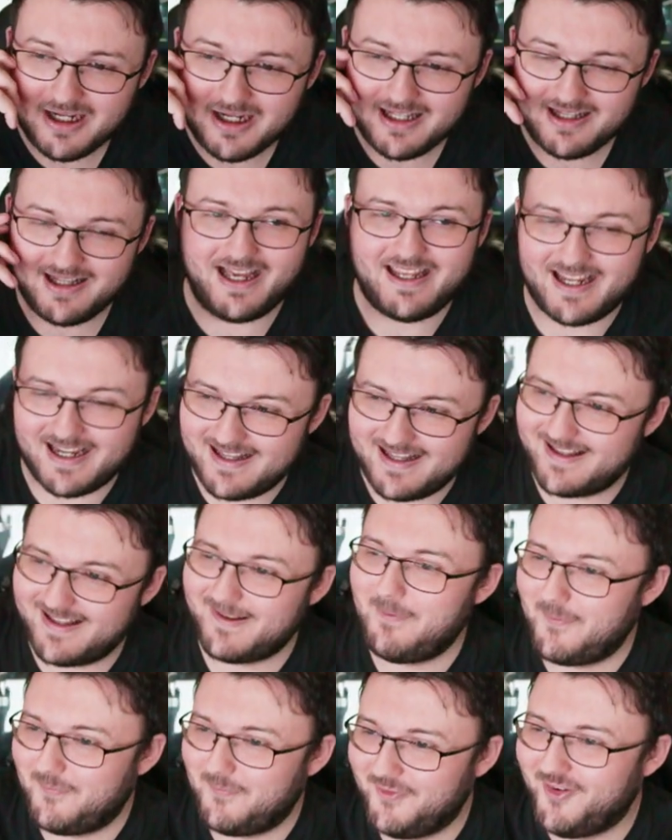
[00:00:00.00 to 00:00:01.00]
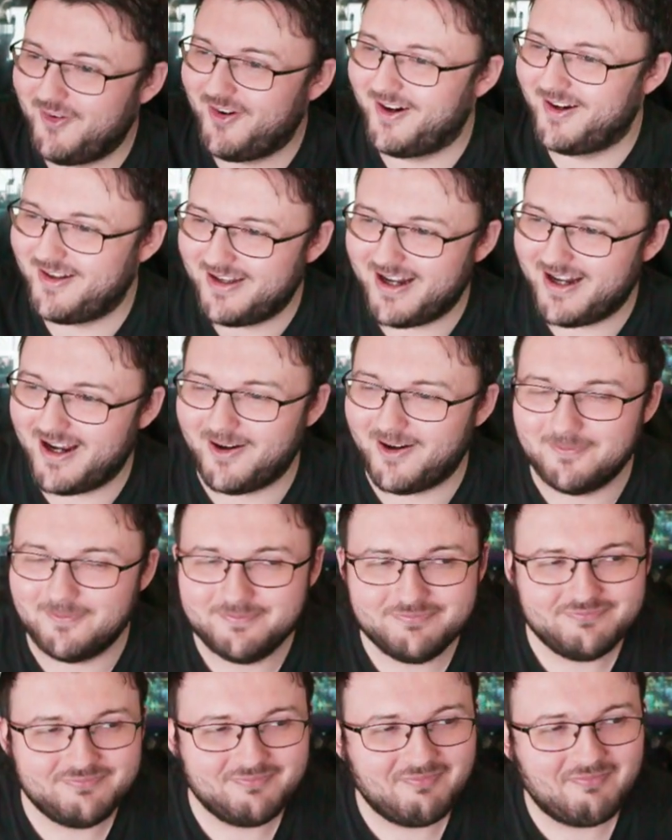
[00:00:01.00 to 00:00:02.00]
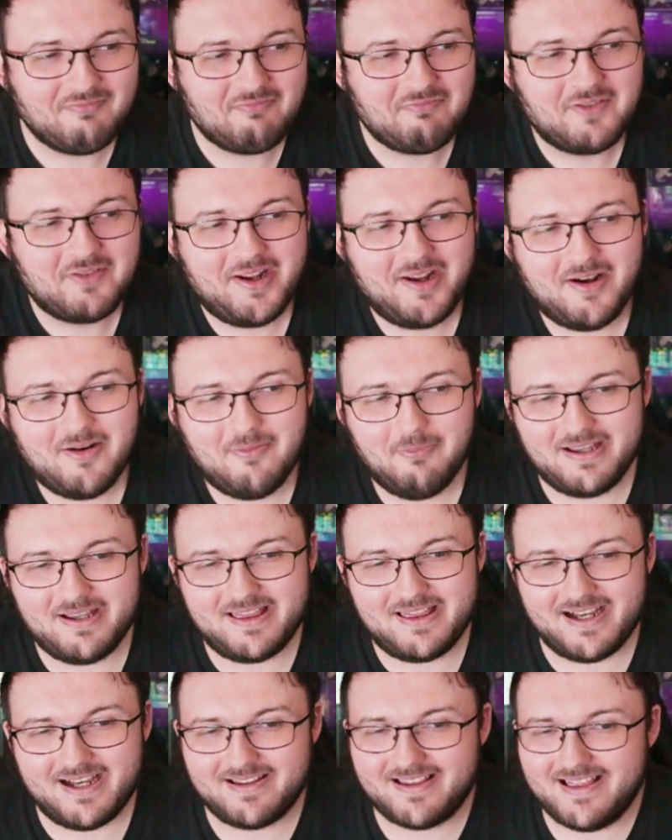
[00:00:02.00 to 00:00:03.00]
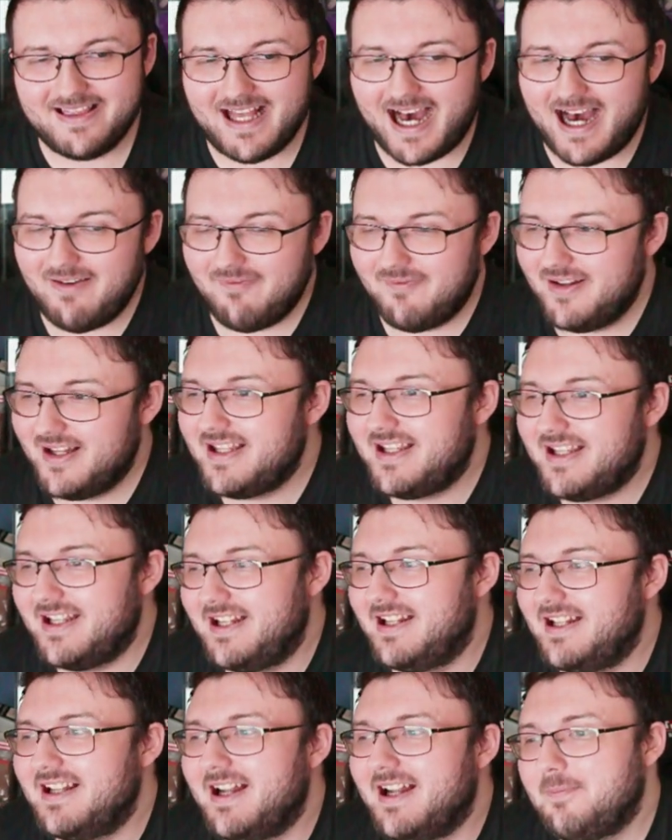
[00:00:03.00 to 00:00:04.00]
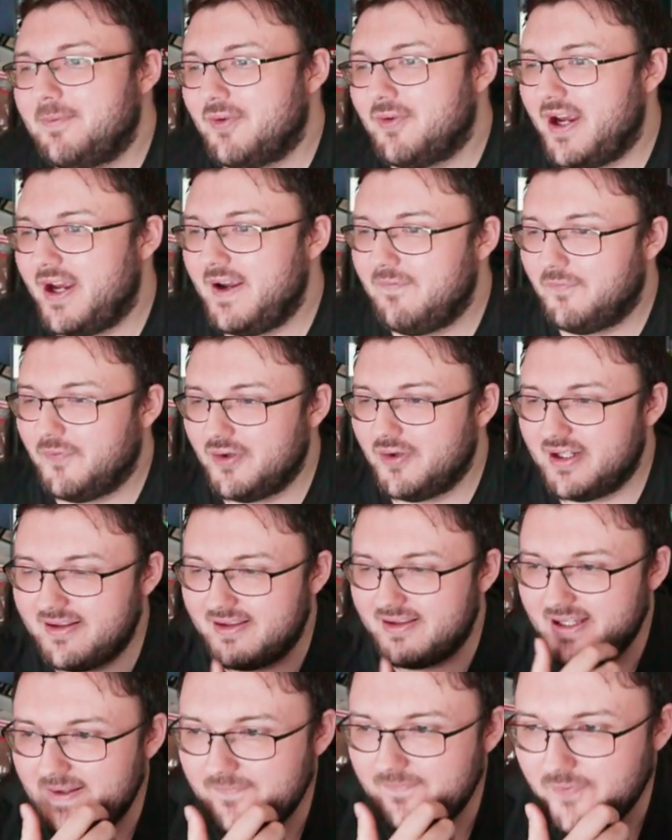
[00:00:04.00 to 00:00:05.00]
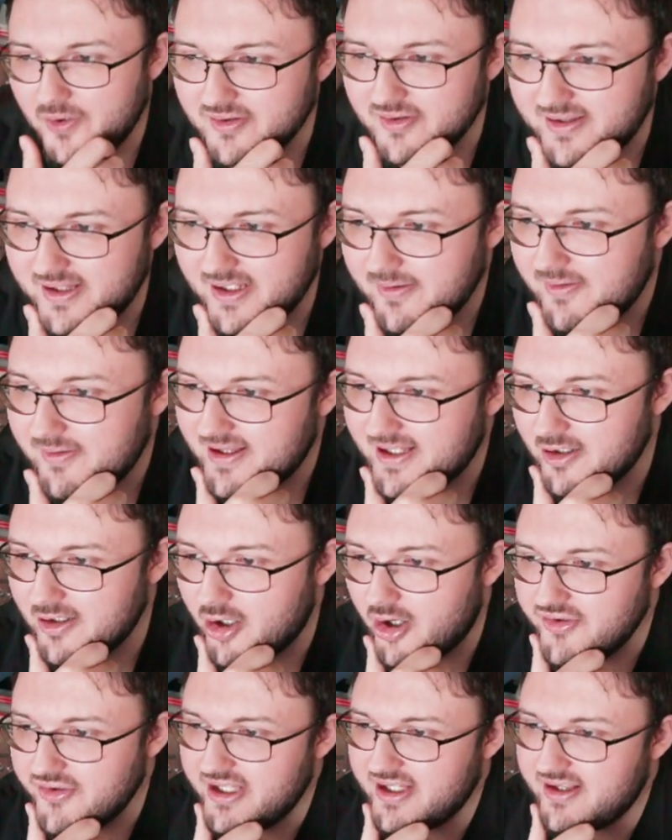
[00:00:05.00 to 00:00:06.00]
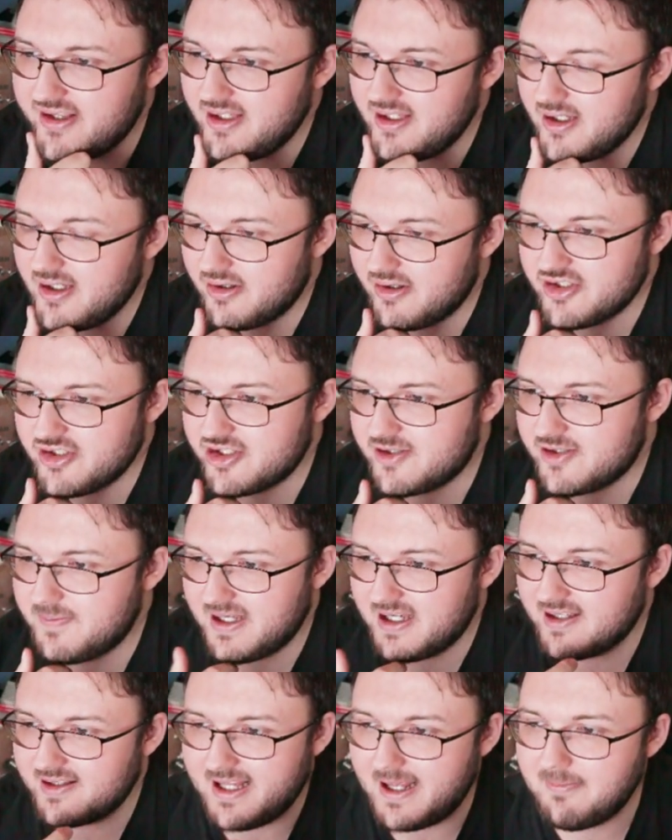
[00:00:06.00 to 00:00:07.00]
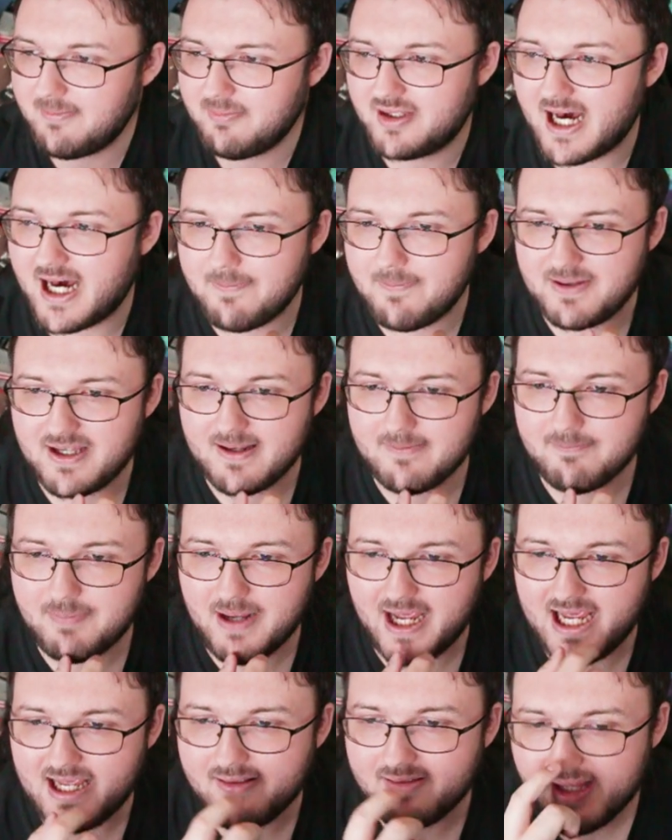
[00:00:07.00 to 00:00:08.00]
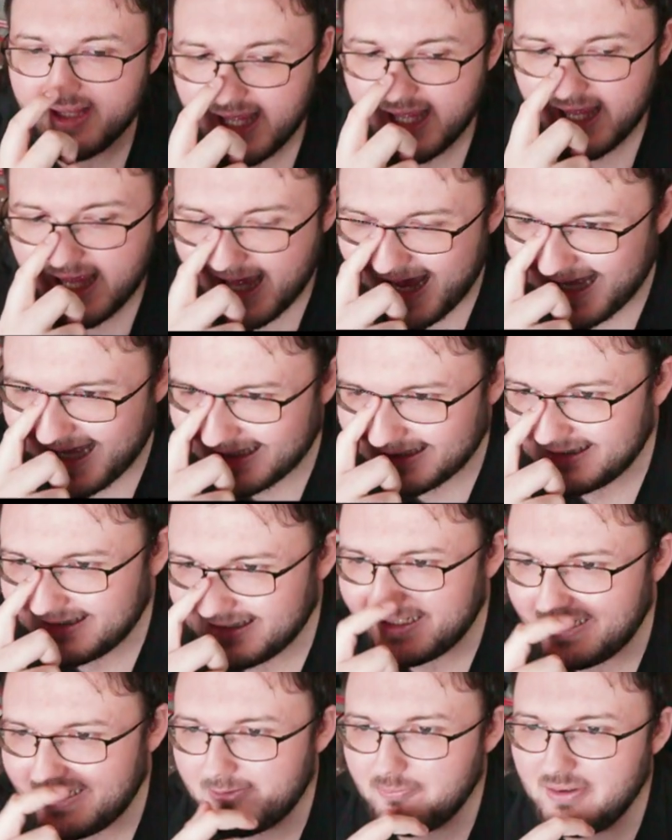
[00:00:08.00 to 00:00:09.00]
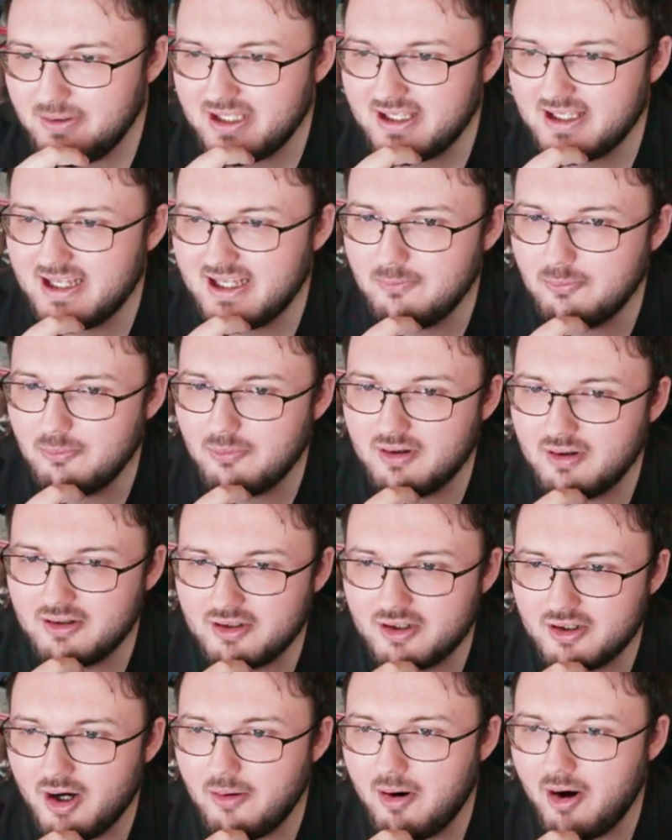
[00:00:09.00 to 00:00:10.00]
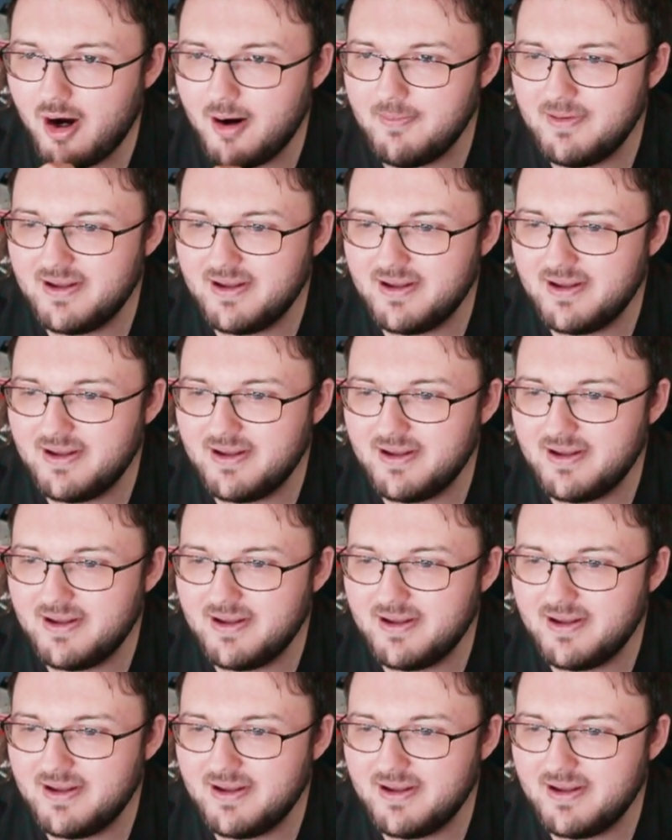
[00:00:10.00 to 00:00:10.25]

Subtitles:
Like I said before, you know, with us not really getting an upgrade for the Z Fold series at all this year and just being the same copy and paste, at least we can go home and